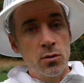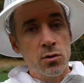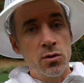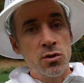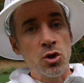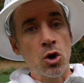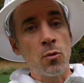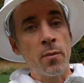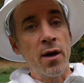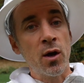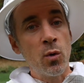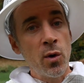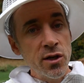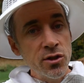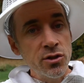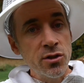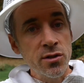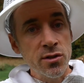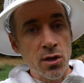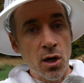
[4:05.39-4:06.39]
So my
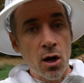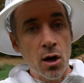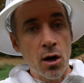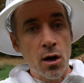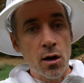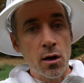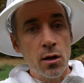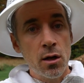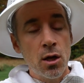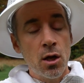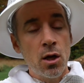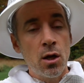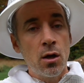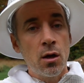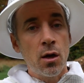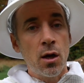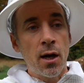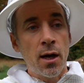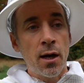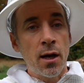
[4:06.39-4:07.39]
questions are,
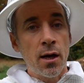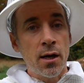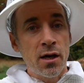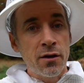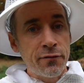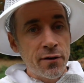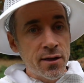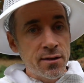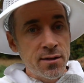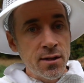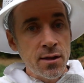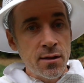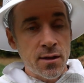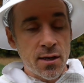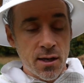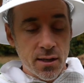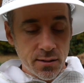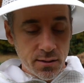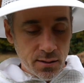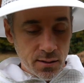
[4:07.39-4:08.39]
if I did
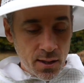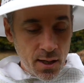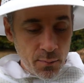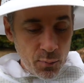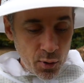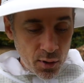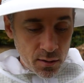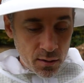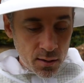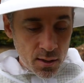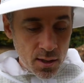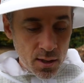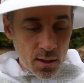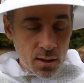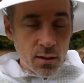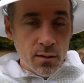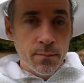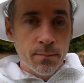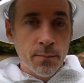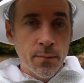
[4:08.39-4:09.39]
this and I put
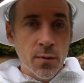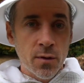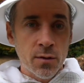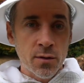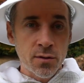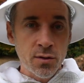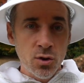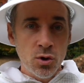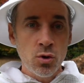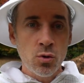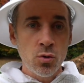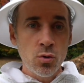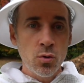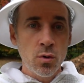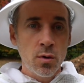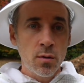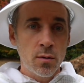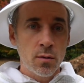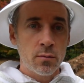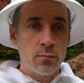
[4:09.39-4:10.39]
the two